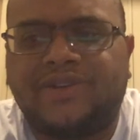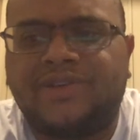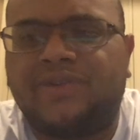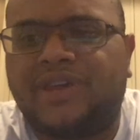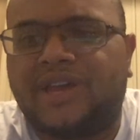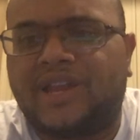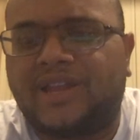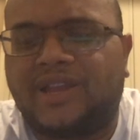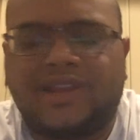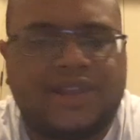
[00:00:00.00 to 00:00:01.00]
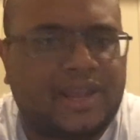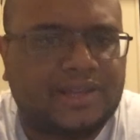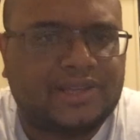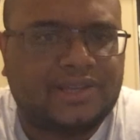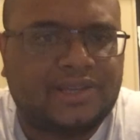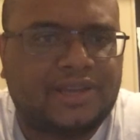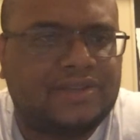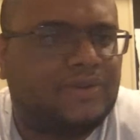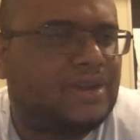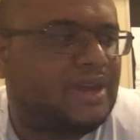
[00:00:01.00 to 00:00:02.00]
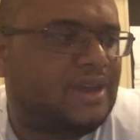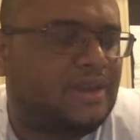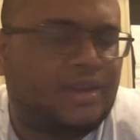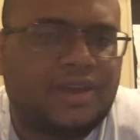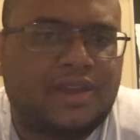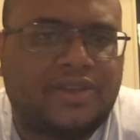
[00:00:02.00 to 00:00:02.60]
So it's okay that they did this. It's okay.